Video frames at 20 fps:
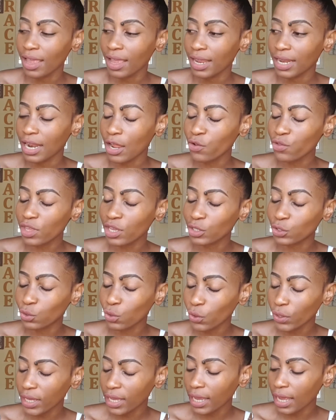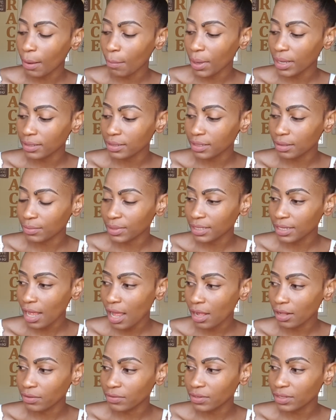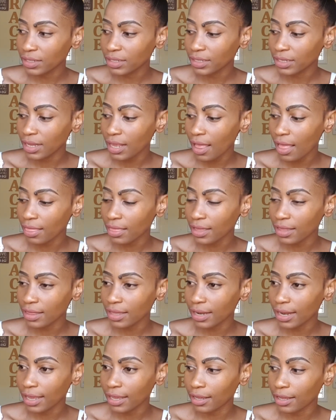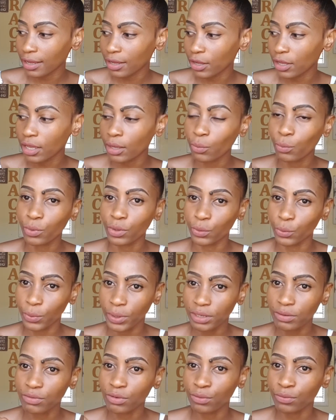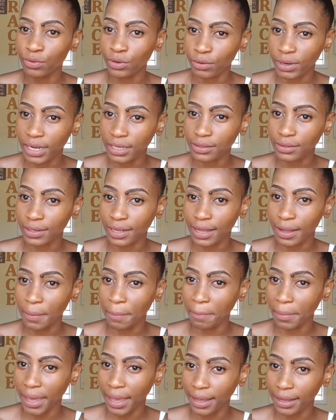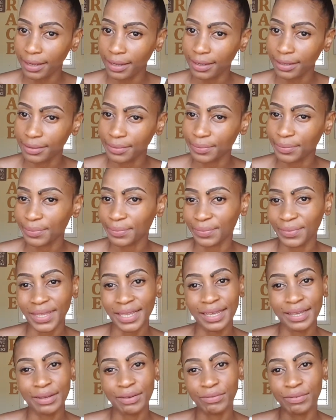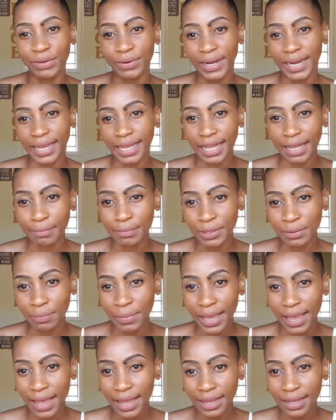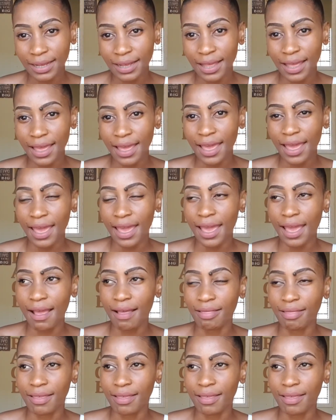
Now they're talking amongst themselves. And then they're like, we'll wait for Farai to come back. Farai comes back. And